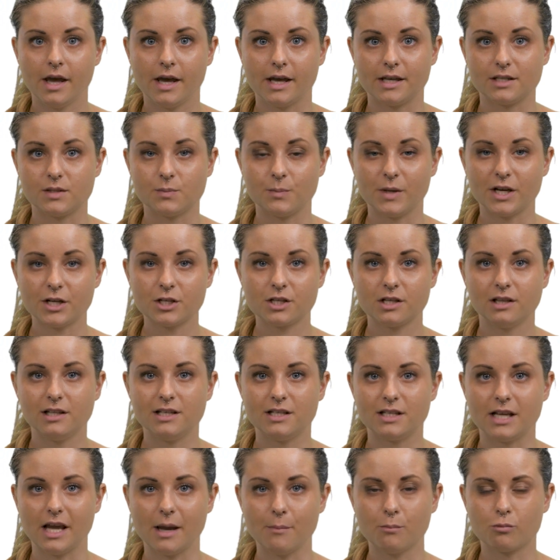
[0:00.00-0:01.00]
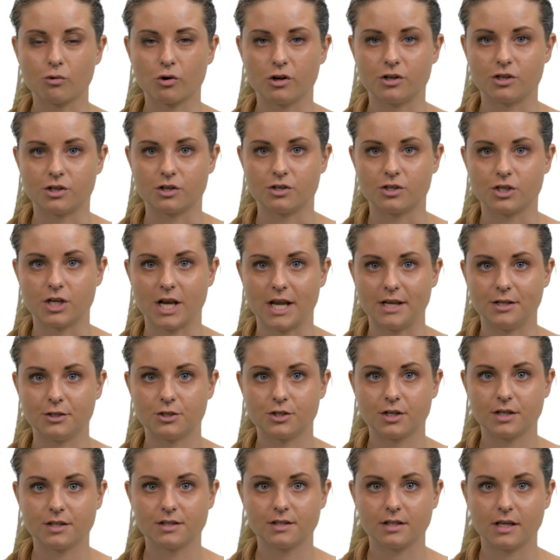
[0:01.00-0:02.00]
Especially temperature
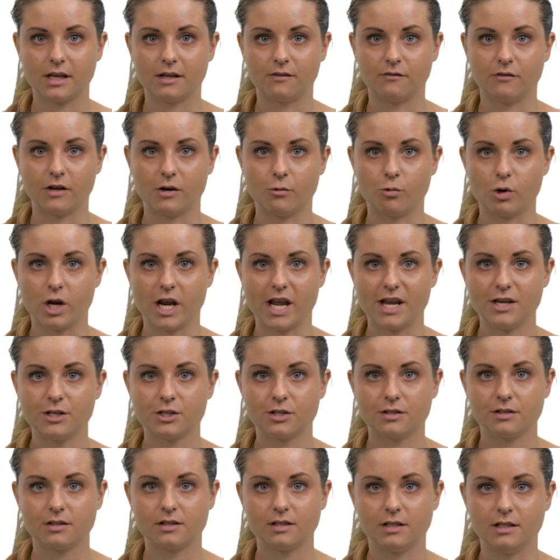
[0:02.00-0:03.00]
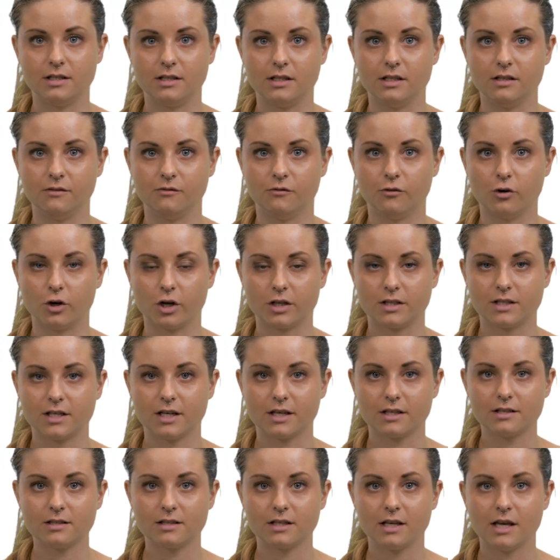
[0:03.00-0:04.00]
changes and variations in the
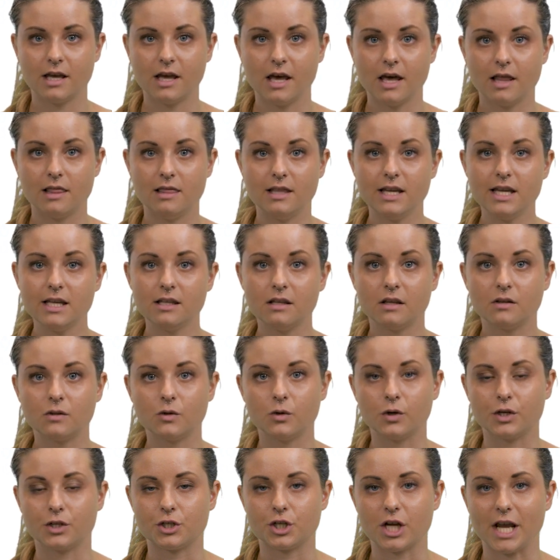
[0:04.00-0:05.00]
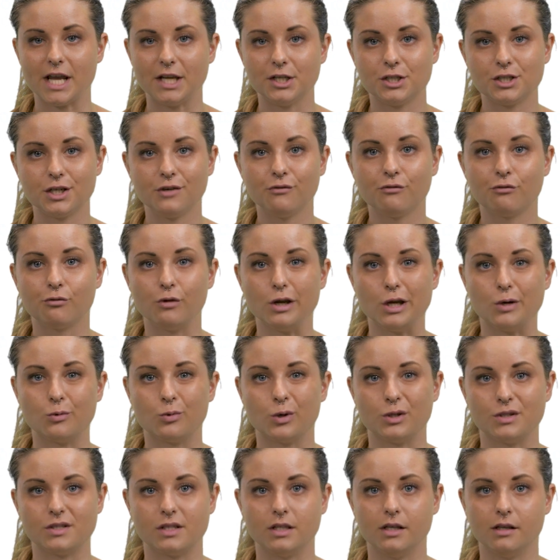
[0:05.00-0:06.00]
inverters lead to a change in
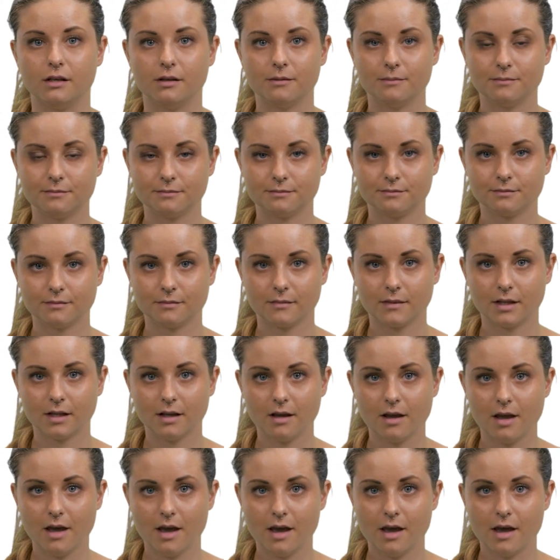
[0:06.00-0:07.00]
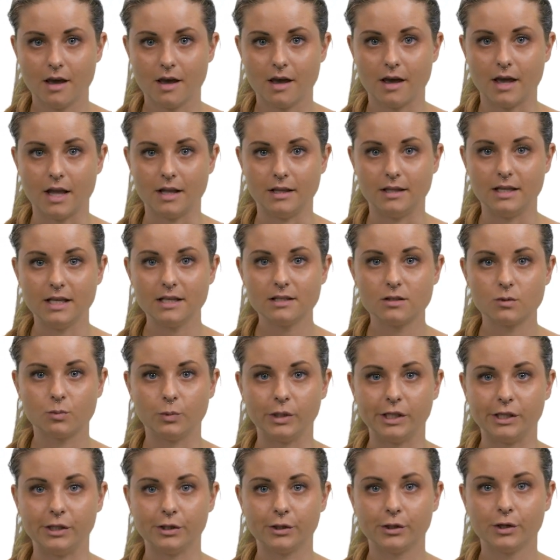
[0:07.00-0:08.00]
frequency. In this
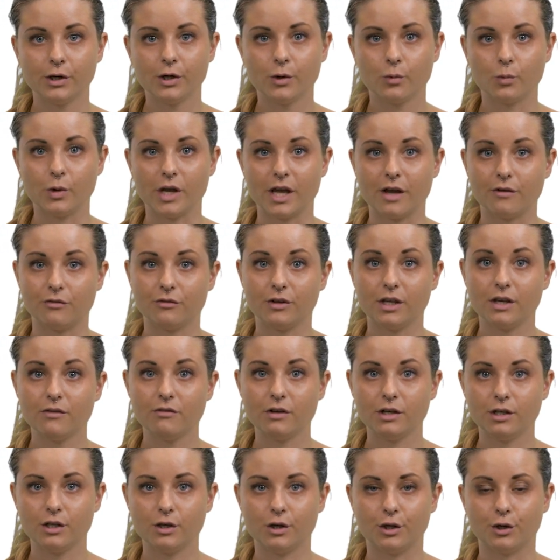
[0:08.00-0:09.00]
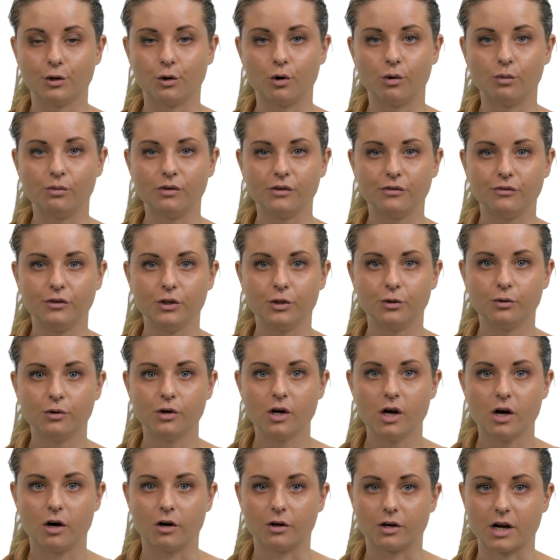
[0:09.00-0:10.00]
video, we have given you an overview
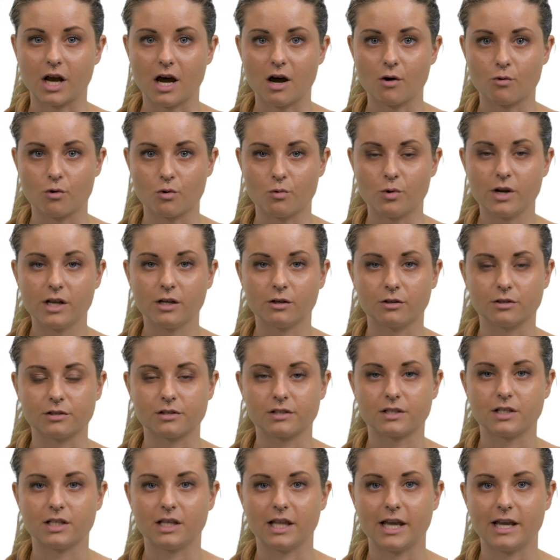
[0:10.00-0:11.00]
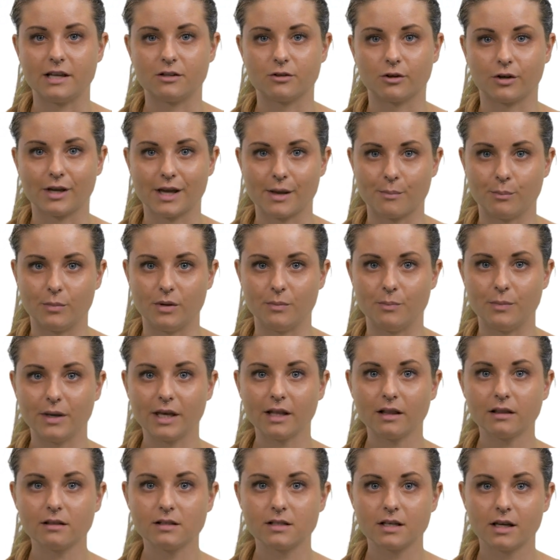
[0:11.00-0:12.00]
on how a ring oscillator can be
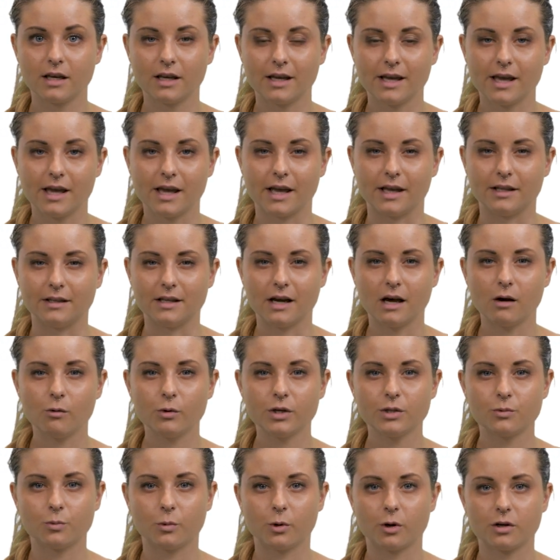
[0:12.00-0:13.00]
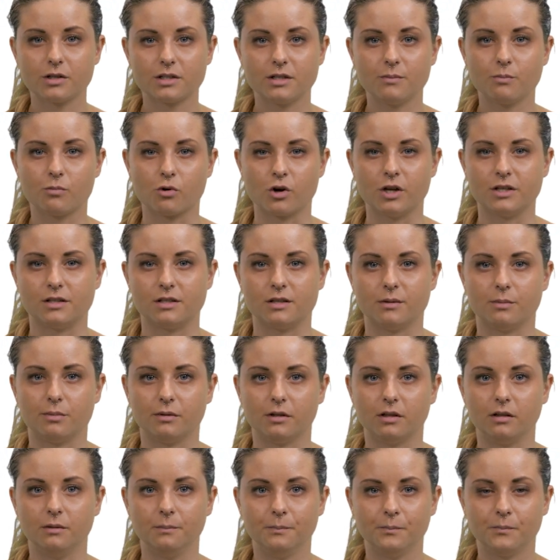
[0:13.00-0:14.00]
built and how it works in
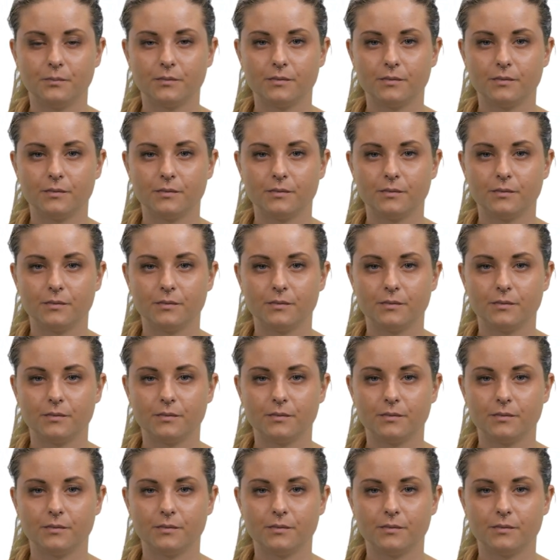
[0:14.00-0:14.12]
principle.